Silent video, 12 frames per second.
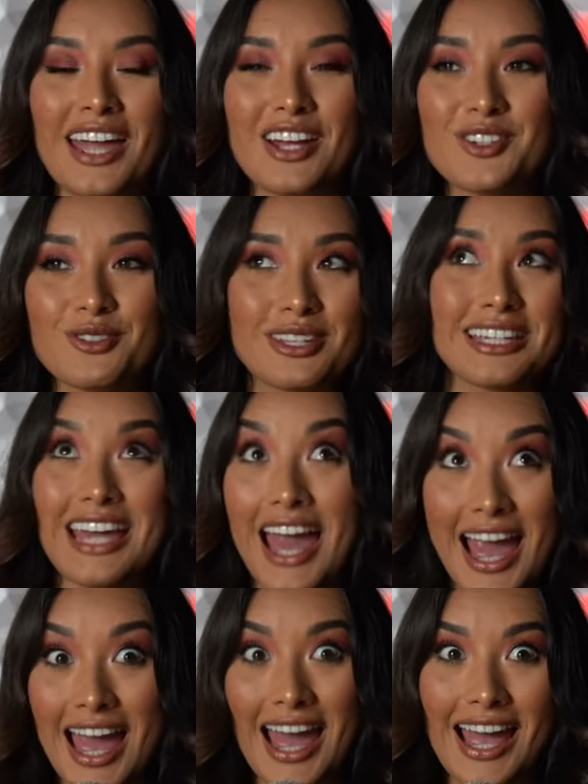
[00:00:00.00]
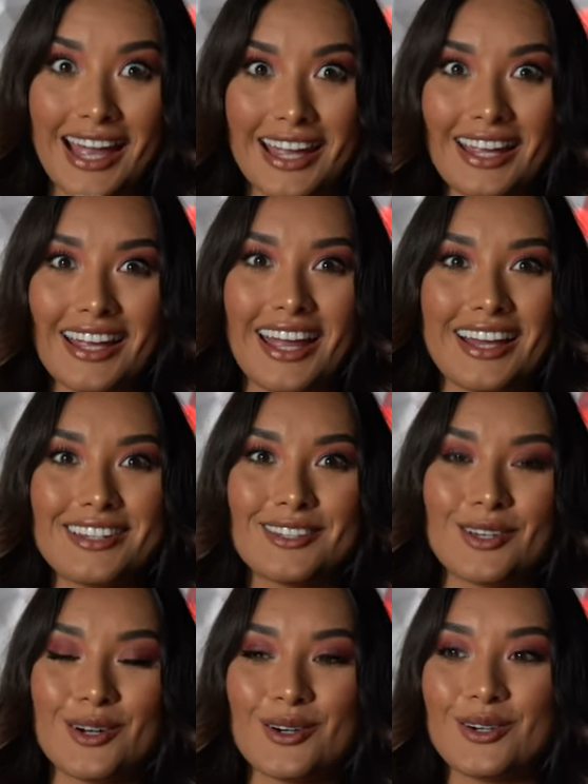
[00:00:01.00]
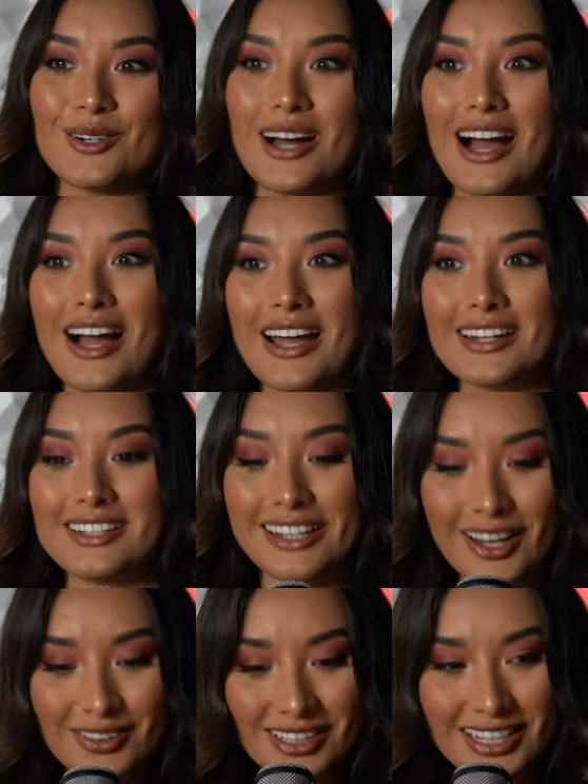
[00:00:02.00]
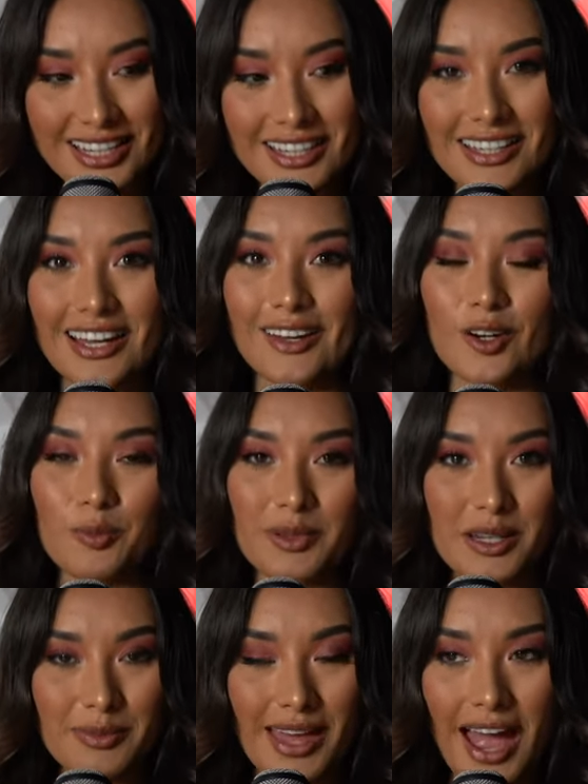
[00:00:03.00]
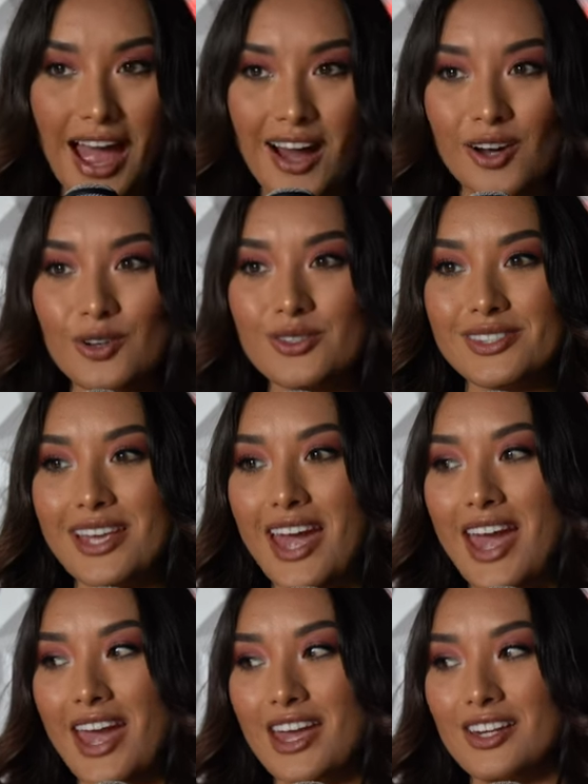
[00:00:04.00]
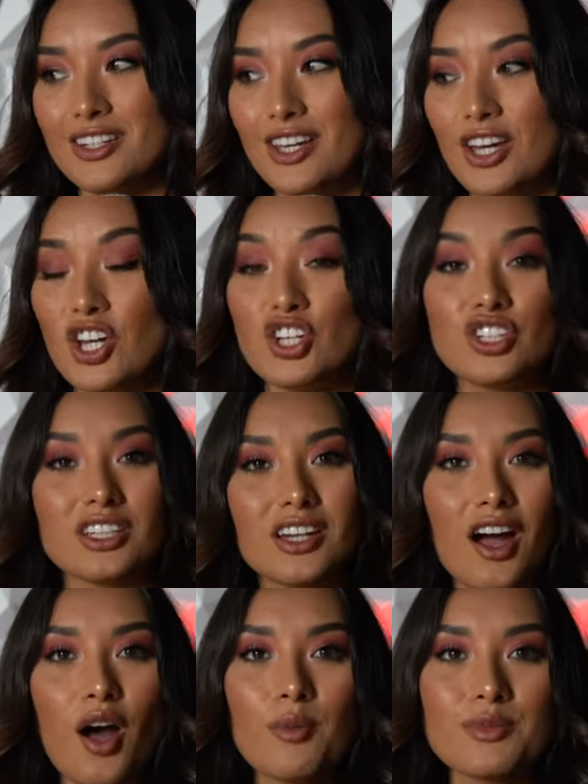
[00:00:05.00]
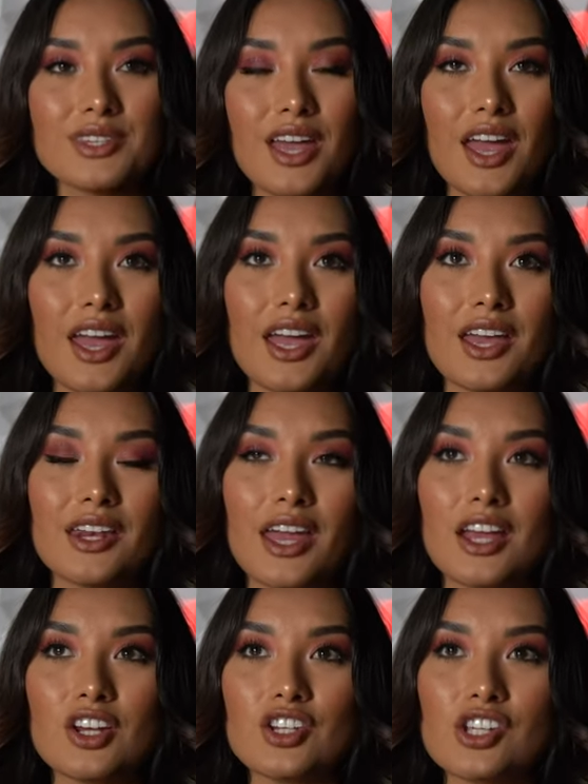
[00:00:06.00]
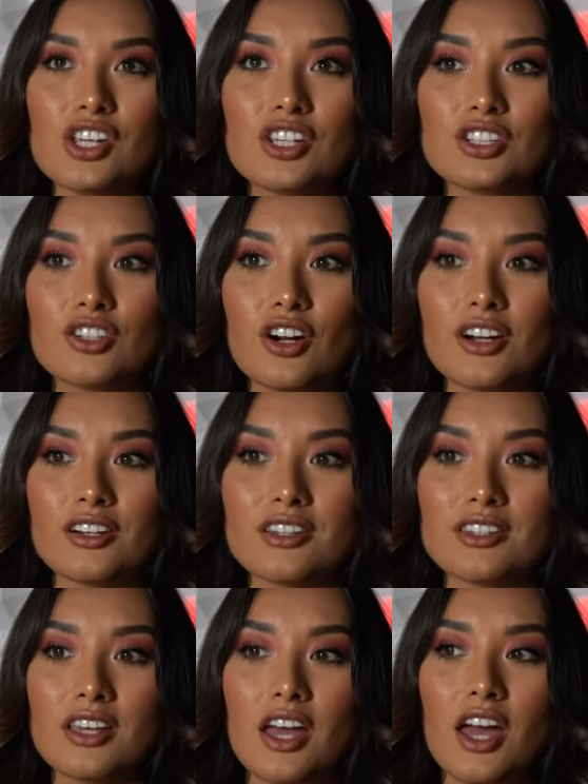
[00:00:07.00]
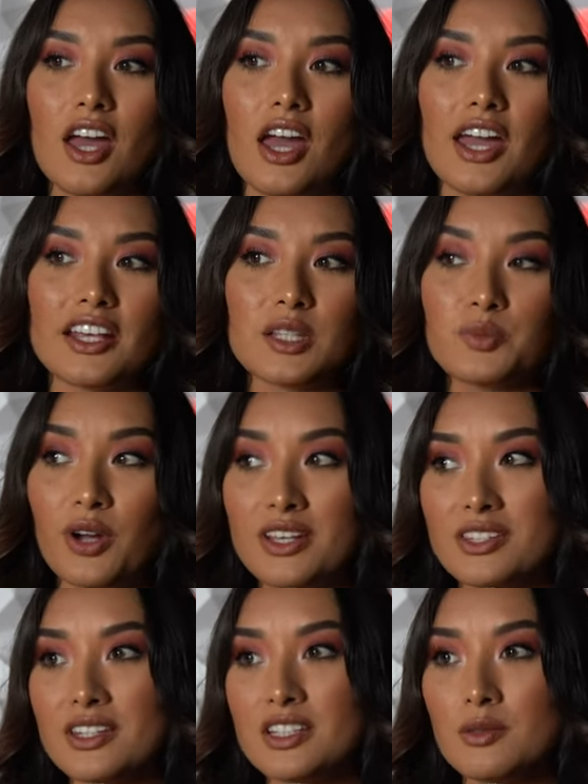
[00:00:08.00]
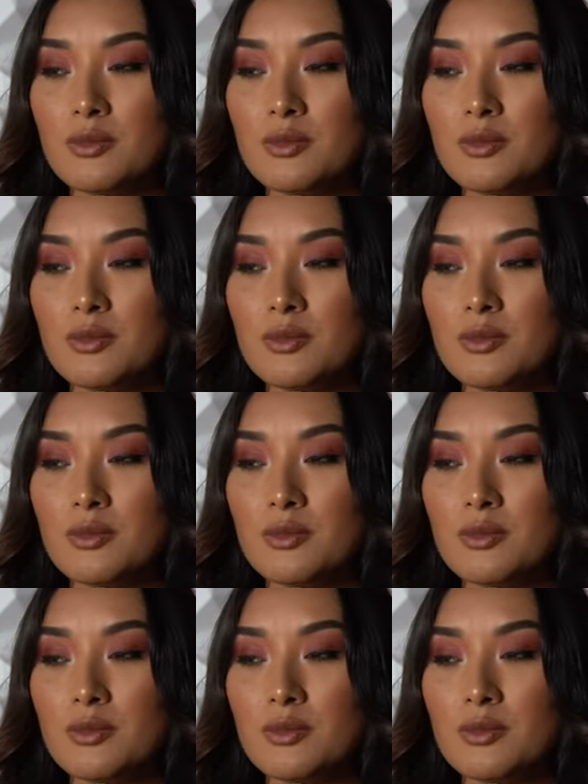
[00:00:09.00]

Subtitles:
And she was like, yay. And so I take out the key, I open up the house, and she comes in and she starts expressing to